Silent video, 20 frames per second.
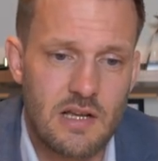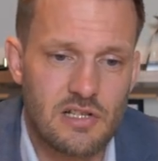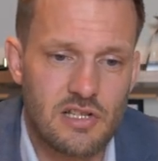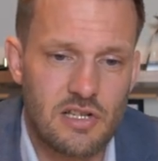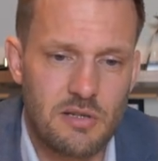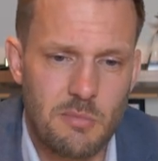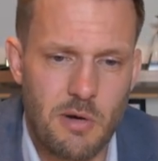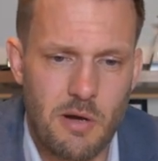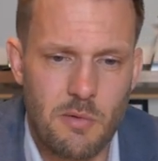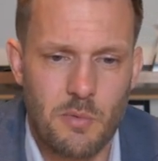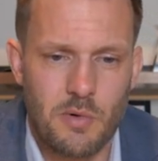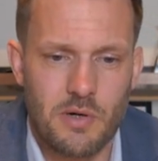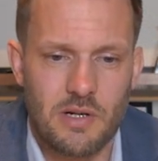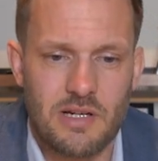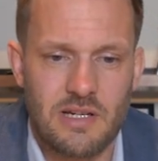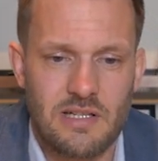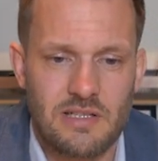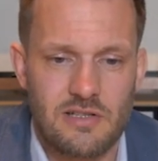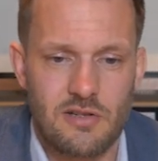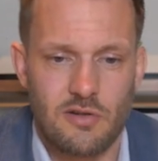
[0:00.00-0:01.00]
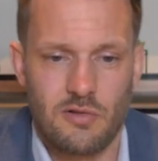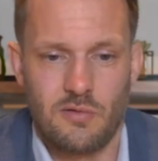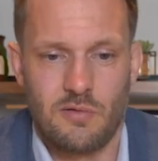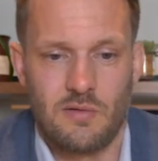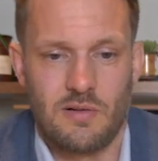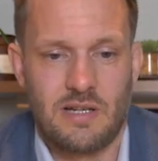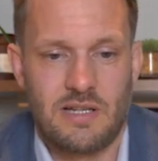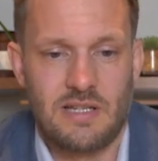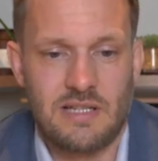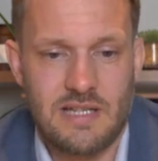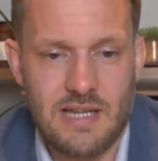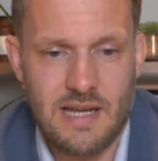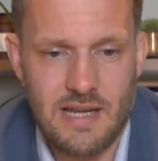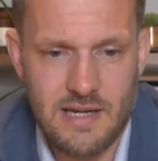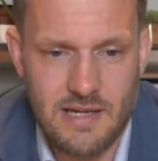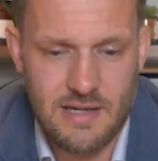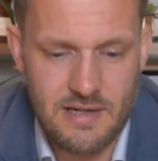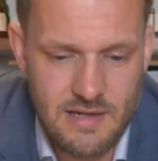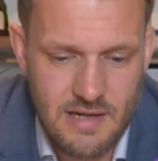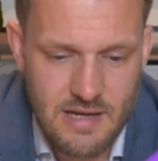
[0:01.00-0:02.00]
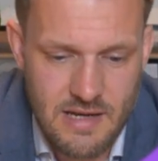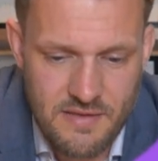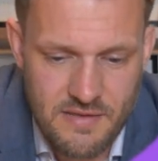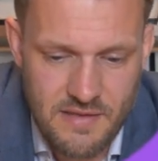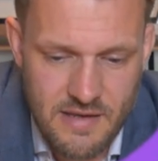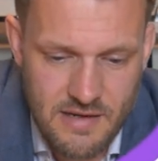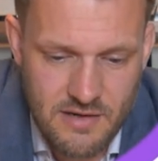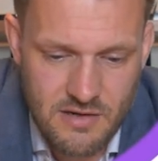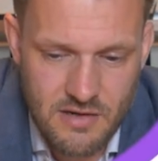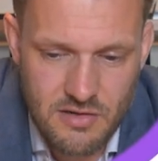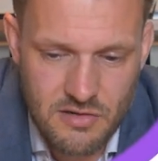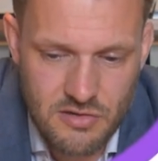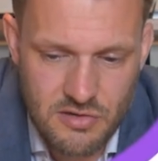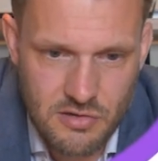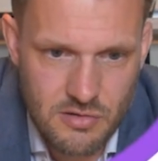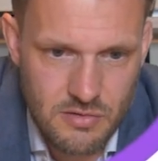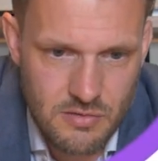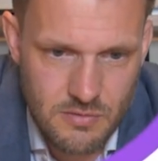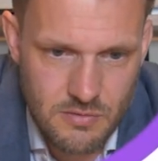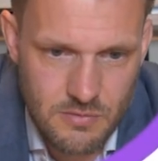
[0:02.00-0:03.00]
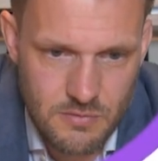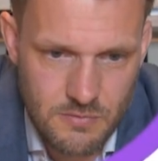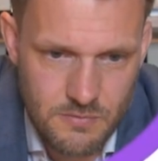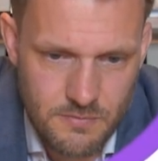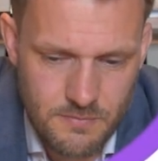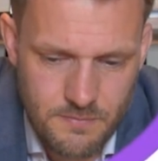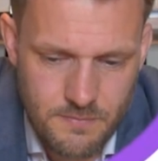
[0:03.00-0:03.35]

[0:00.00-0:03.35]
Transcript: So you might want to do contain and then do